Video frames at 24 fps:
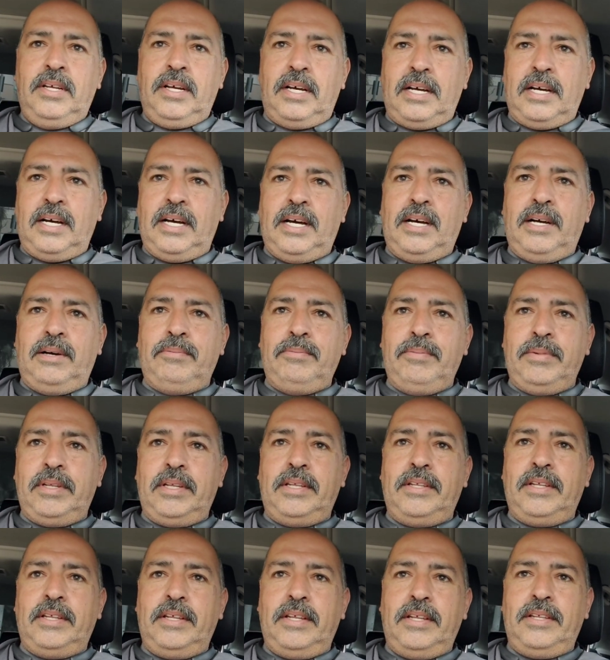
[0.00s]

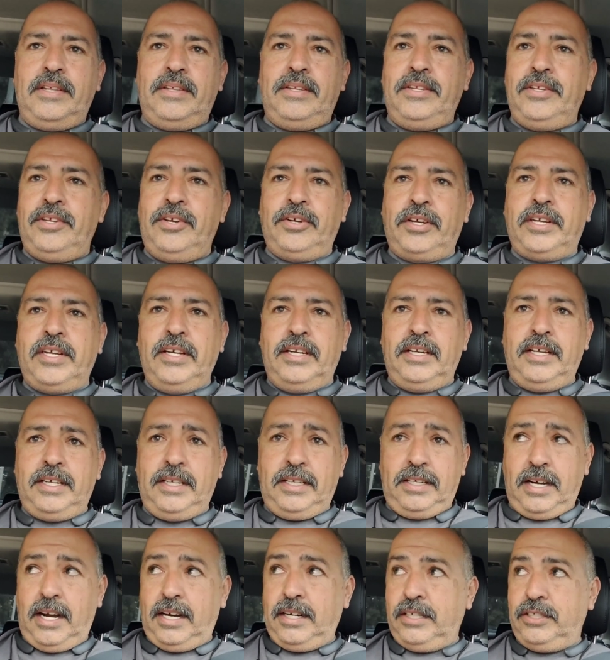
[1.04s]
um, you're killing
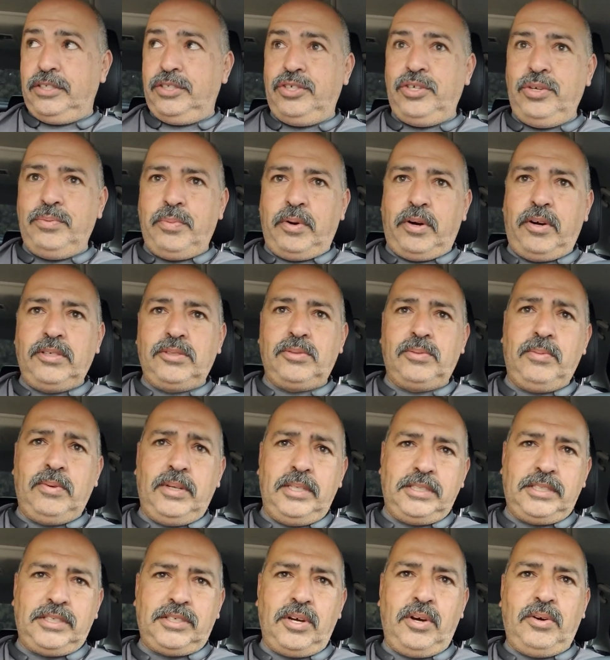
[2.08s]
kind of two birds with
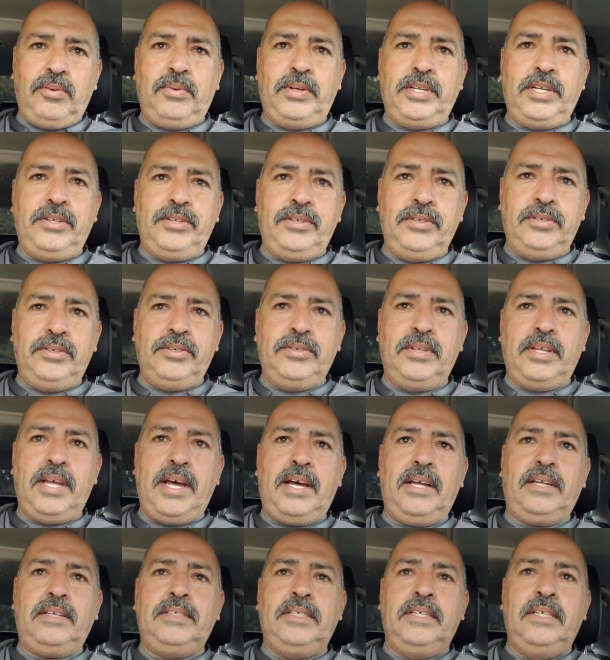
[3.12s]
one stone when you do do
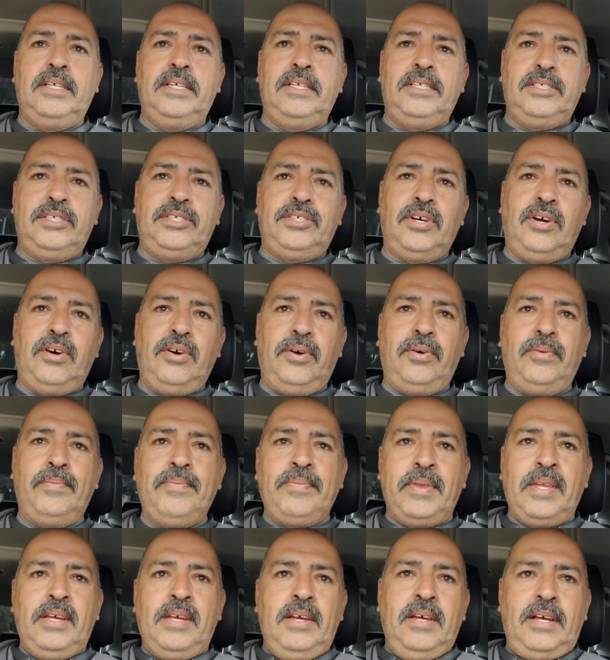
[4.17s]
that. So
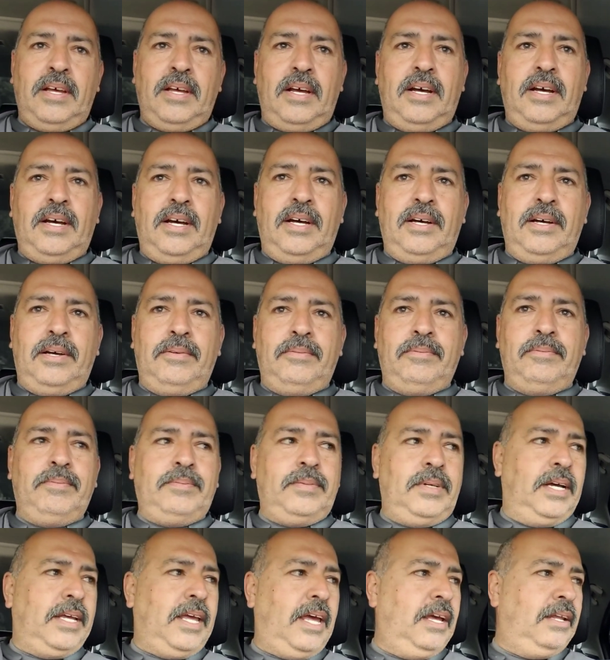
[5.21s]

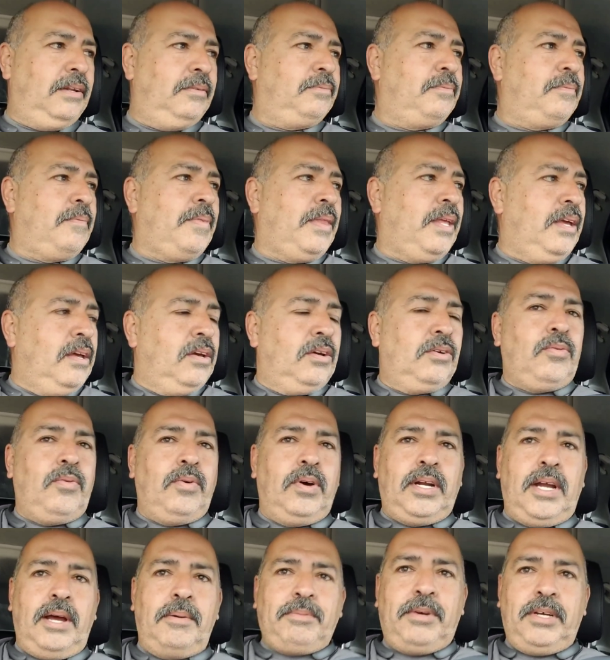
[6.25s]
um, again
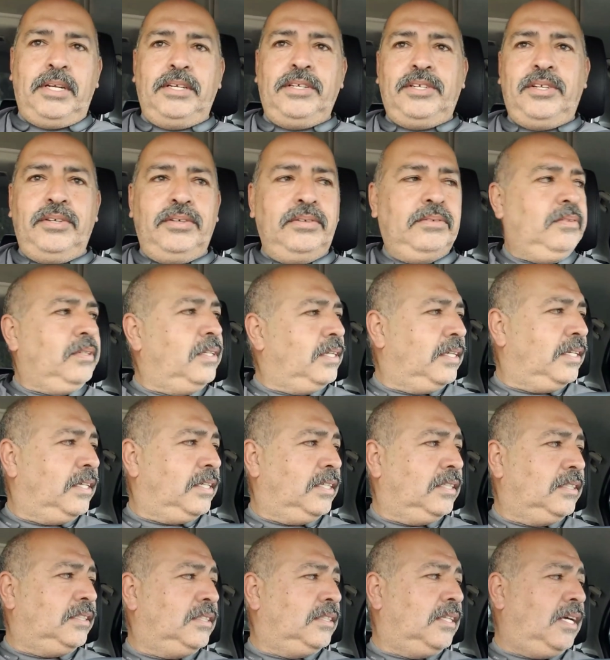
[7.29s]
what I'm going to do
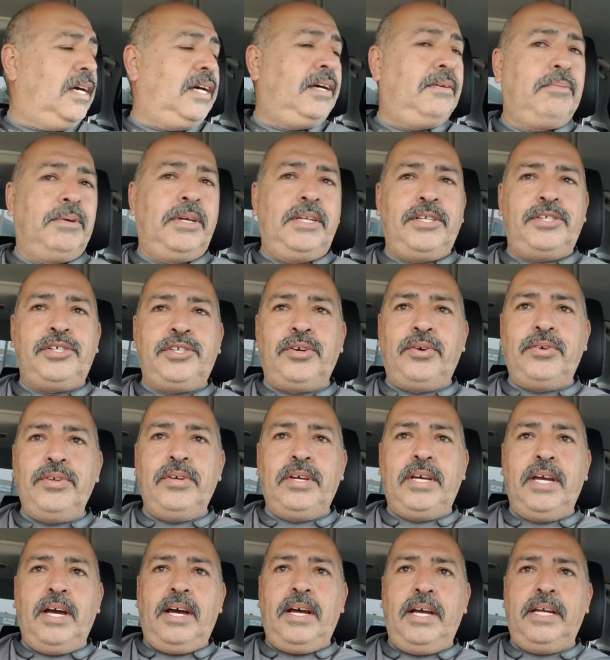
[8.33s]
is uh, I'm going to show you
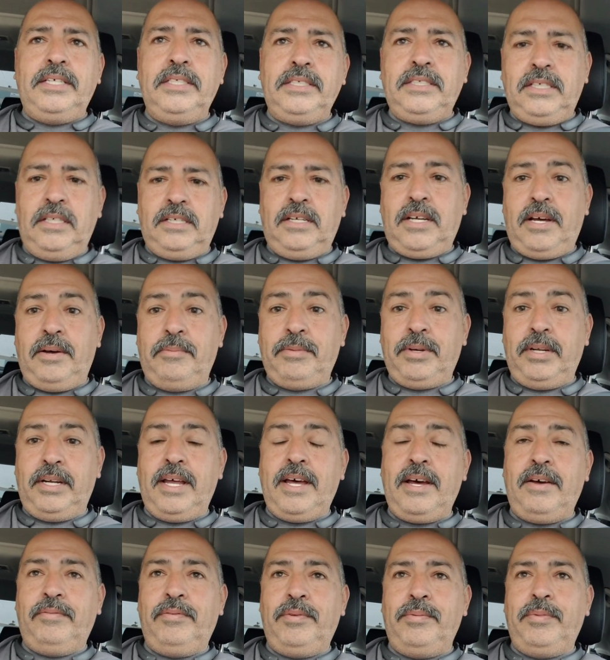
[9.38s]
guys. I'm going to
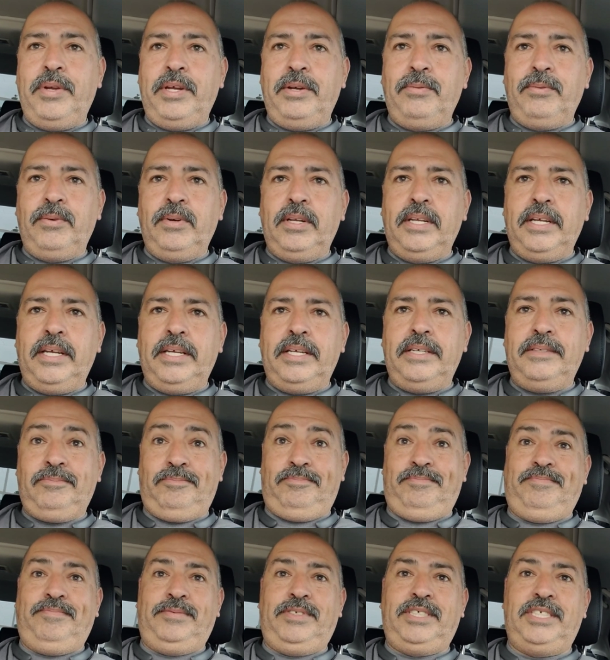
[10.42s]
have to be really
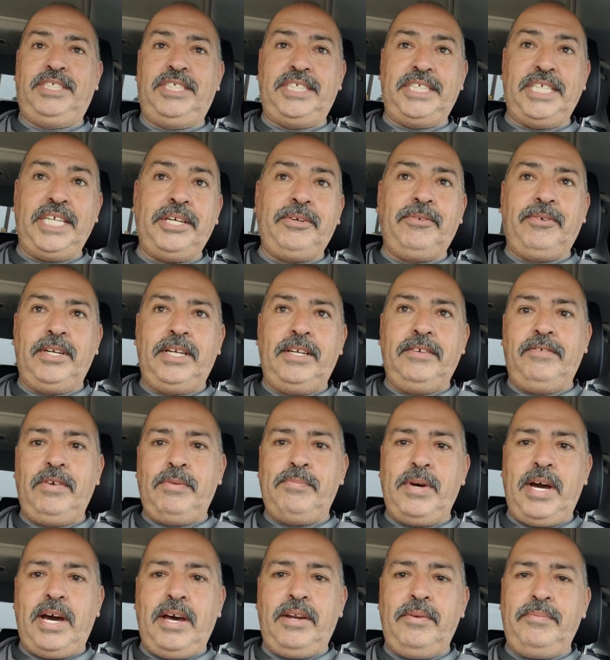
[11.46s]
secretive
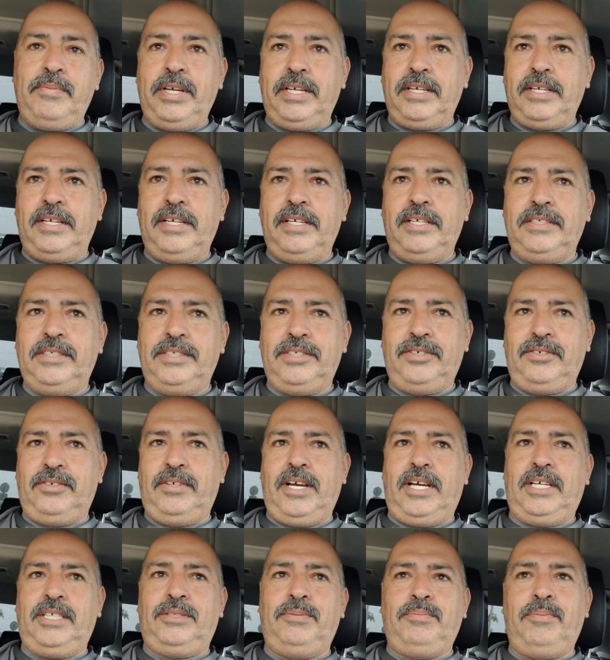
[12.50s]
about it because you're
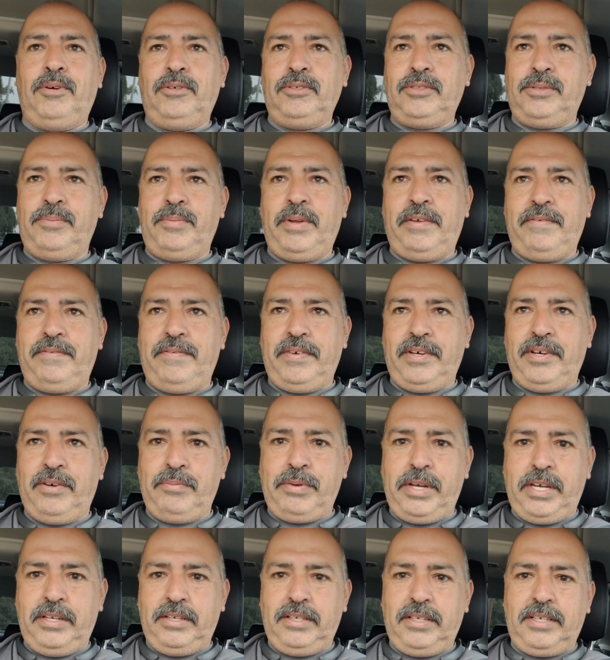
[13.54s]
not supposed to be
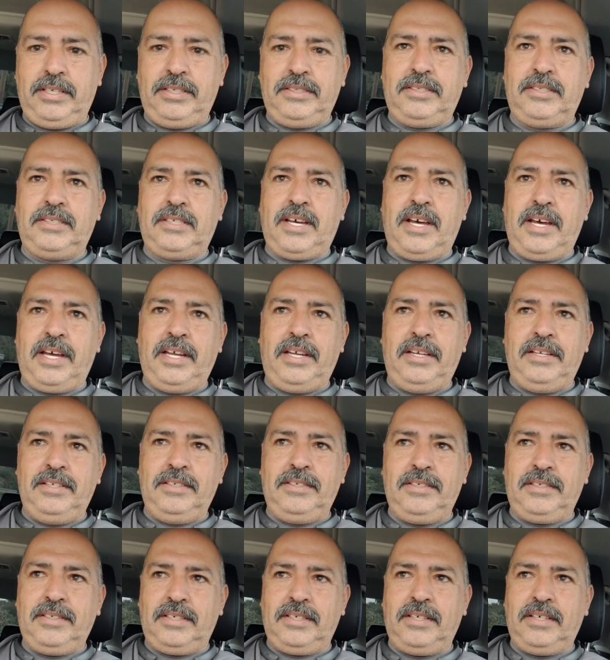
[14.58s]
filming inside
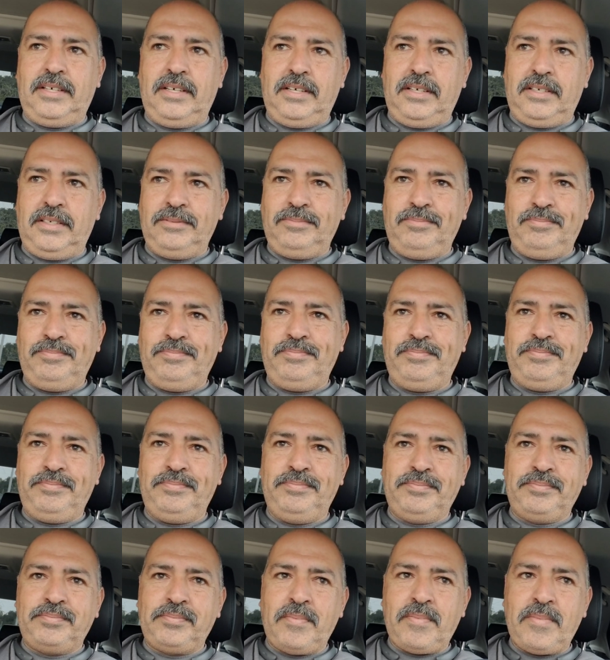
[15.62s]
uh,
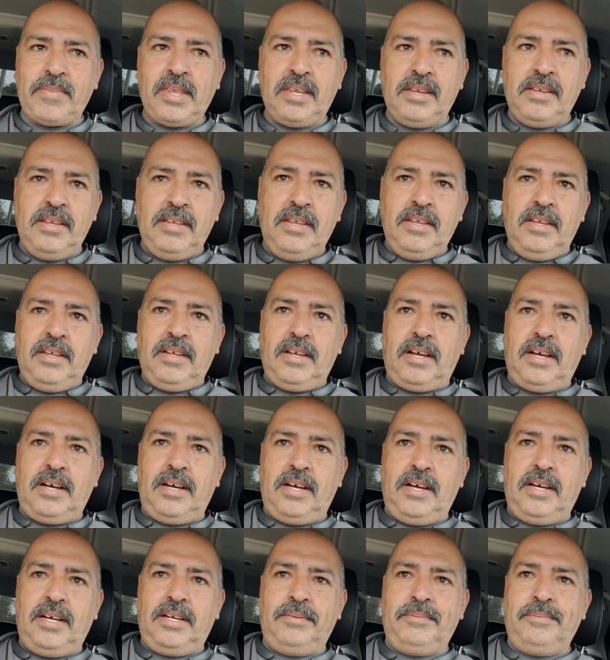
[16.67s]

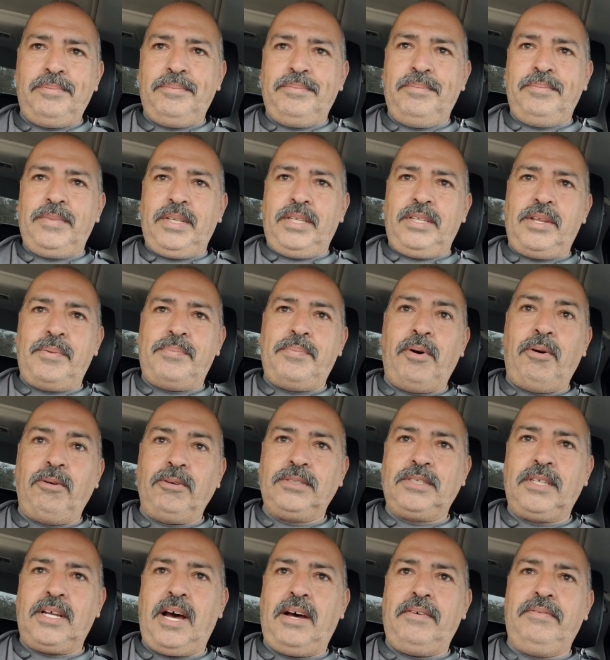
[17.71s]
um, the
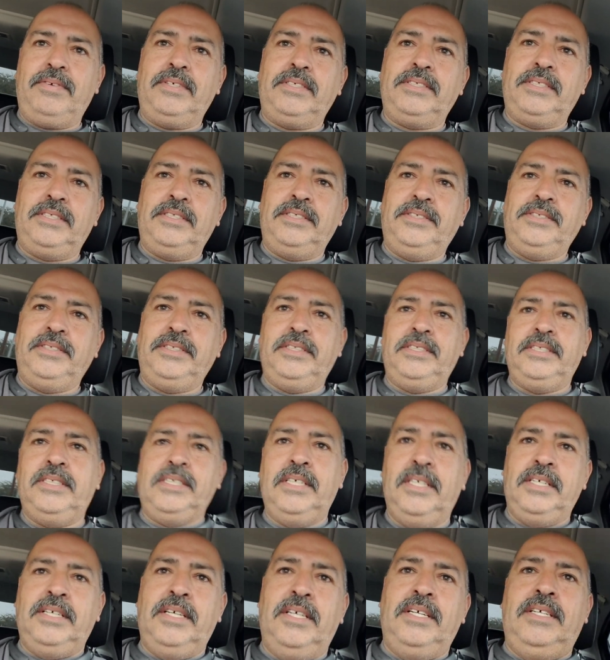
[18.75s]
post office.
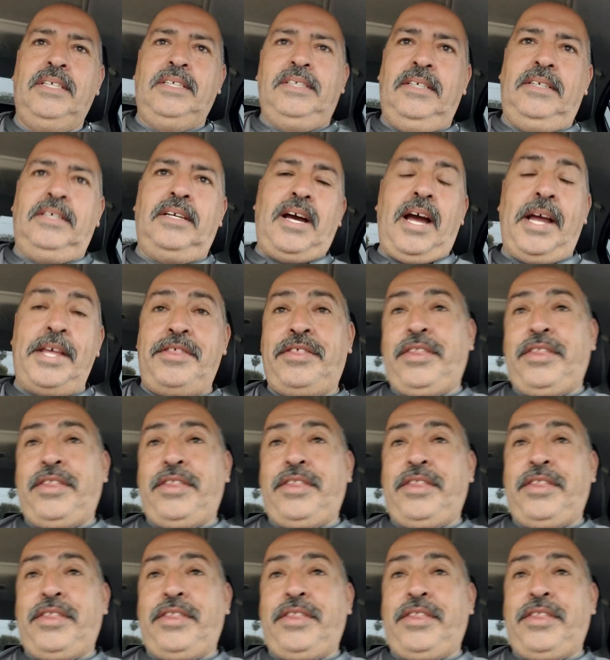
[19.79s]
I